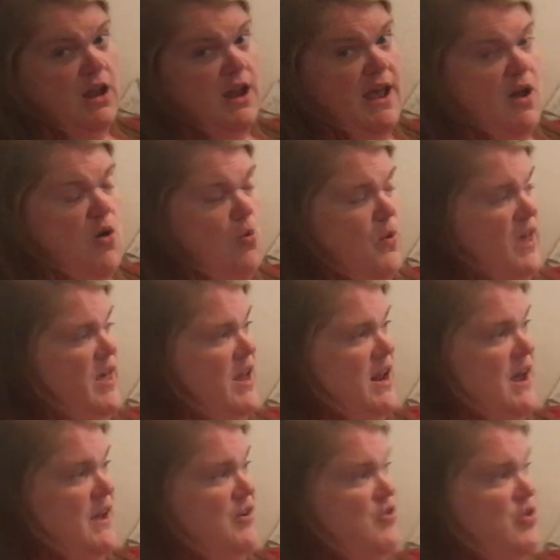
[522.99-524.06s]
now we can
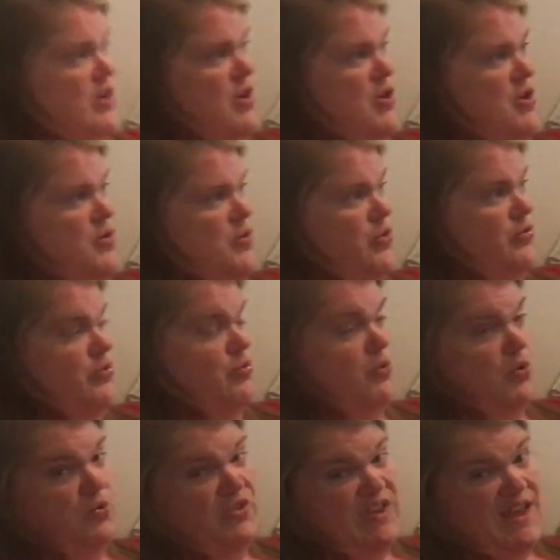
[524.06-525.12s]
actually use
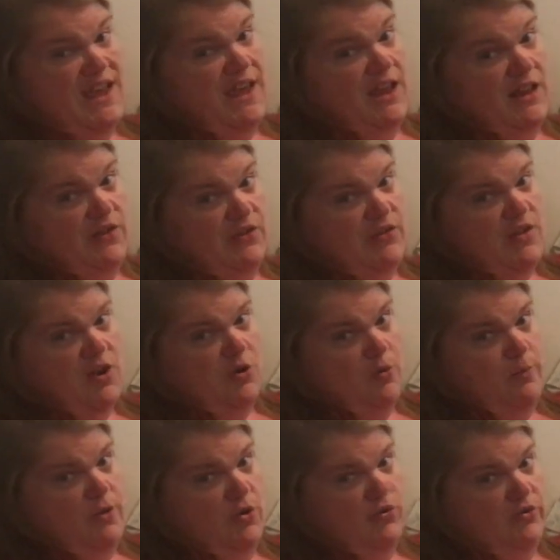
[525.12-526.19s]
routines that
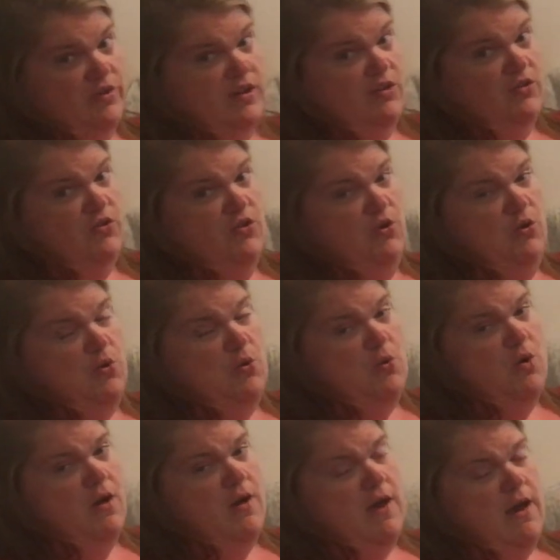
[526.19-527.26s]
are built into